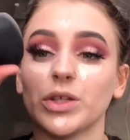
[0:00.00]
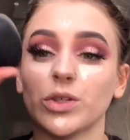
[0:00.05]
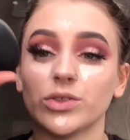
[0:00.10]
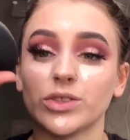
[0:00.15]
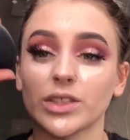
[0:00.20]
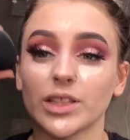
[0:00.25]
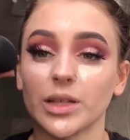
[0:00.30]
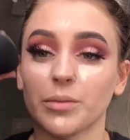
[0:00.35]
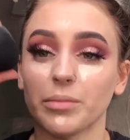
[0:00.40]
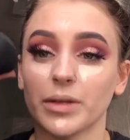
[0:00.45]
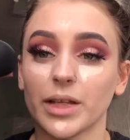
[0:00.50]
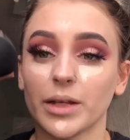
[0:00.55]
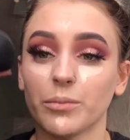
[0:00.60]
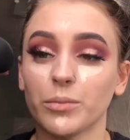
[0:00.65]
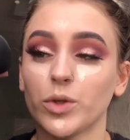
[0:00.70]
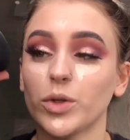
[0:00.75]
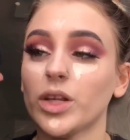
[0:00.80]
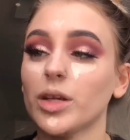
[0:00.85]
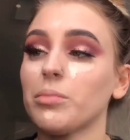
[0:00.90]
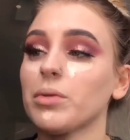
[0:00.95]
using the
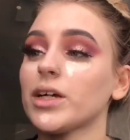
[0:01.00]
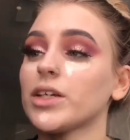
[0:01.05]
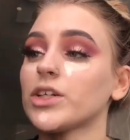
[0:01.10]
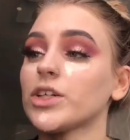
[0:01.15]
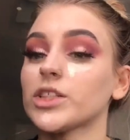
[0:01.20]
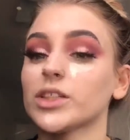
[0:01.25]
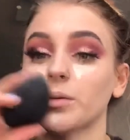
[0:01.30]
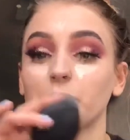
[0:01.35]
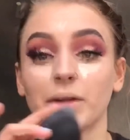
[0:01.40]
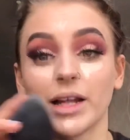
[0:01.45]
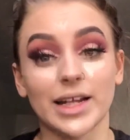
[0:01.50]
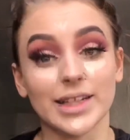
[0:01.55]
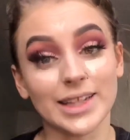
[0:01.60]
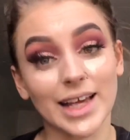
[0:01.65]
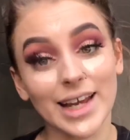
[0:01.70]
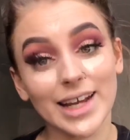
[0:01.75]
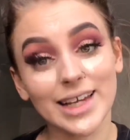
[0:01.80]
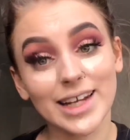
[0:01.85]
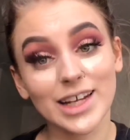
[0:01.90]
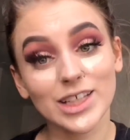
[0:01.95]
beauty blender to blend
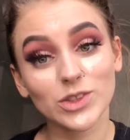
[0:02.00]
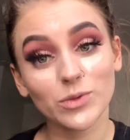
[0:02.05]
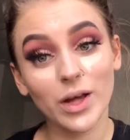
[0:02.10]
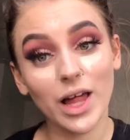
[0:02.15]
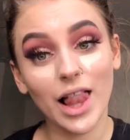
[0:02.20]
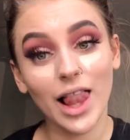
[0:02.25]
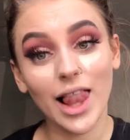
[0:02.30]
that in as well.